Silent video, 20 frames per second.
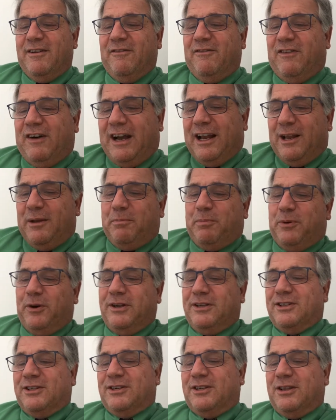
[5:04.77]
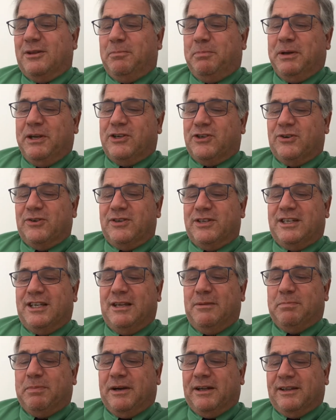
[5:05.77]
Violet pointed to the pitcher and
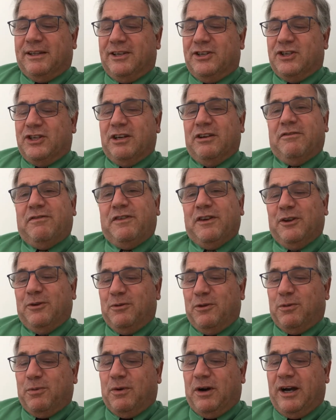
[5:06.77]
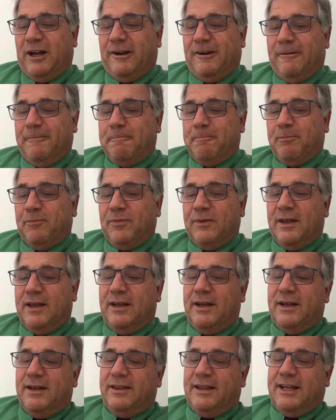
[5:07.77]
teapot that she had filled with water.
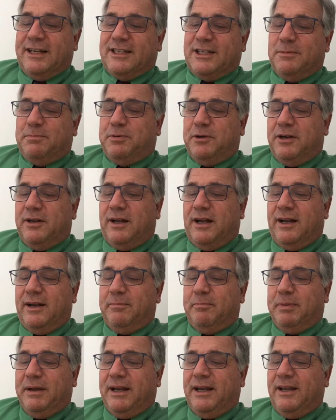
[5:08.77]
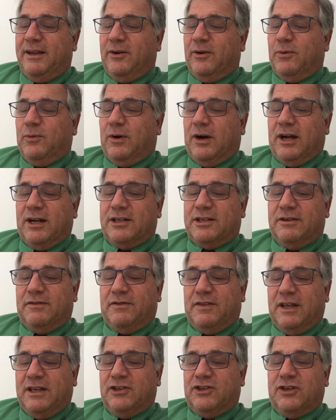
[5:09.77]
That's to put on Benny or watch
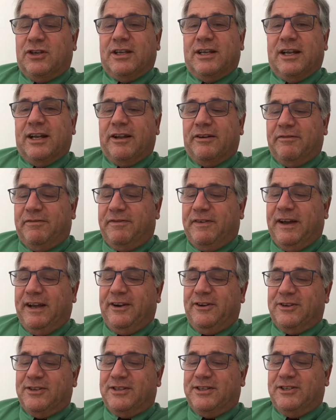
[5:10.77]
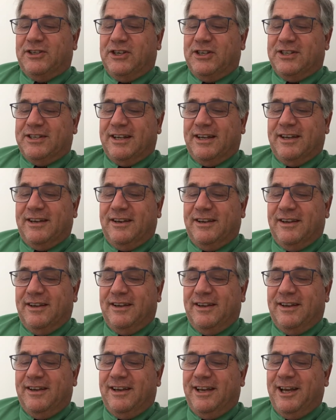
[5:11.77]
if they should get on fire, she said.
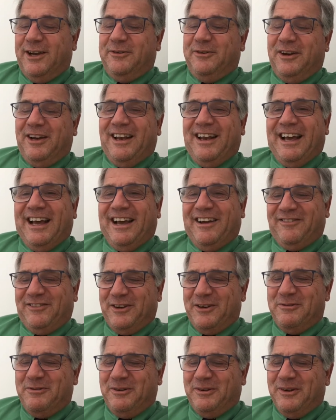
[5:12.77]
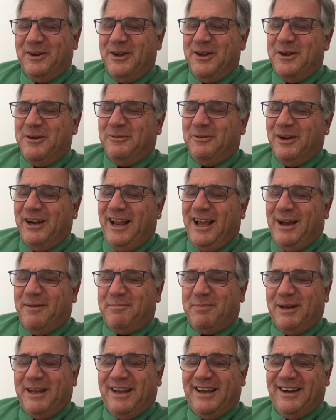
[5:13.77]
Henry laughed and went
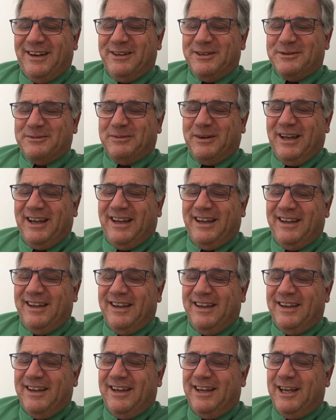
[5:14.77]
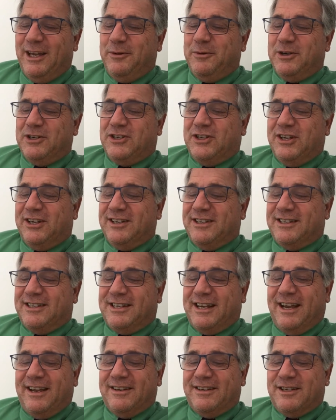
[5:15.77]
happily on his way. He wished he could
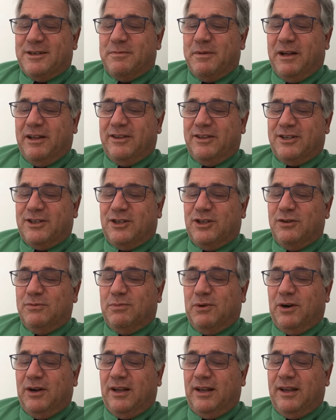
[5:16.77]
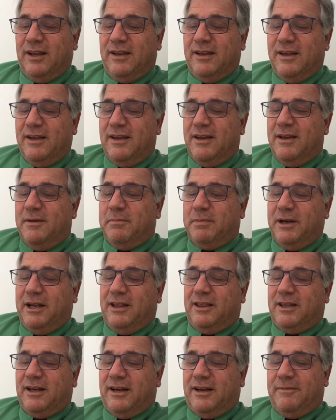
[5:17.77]
stay and smell the stew boiling, but he
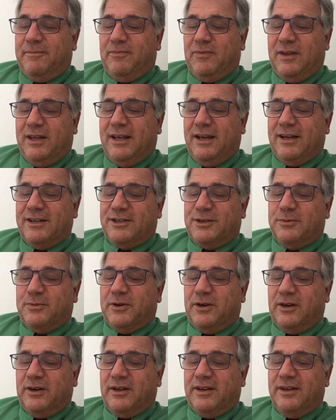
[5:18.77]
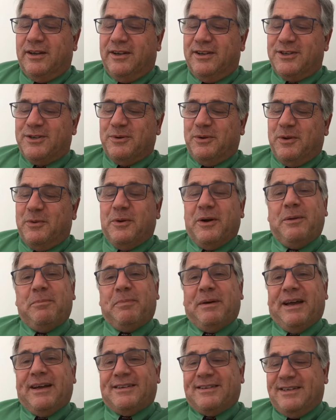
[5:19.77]
thought he ought to work, so he went
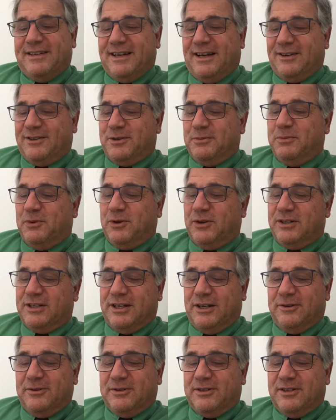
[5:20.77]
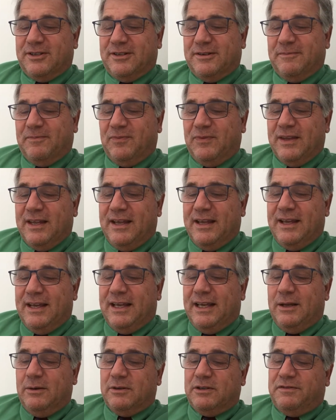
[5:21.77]
back to Dr. Moore's house.
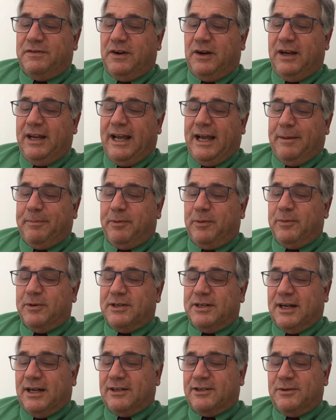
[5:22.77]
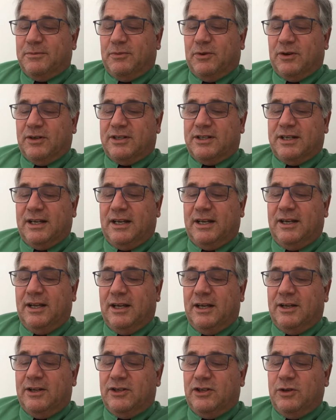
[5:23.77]
He was very happy when Dr. Moore said,
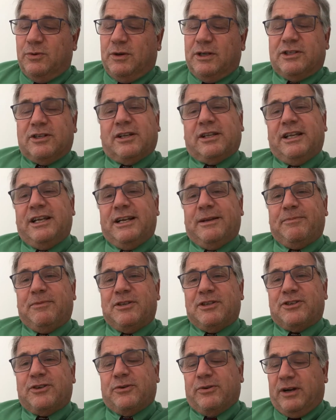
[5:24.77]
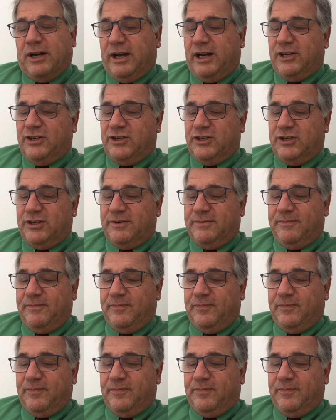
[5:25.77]
"Do you want to clean up this garage?"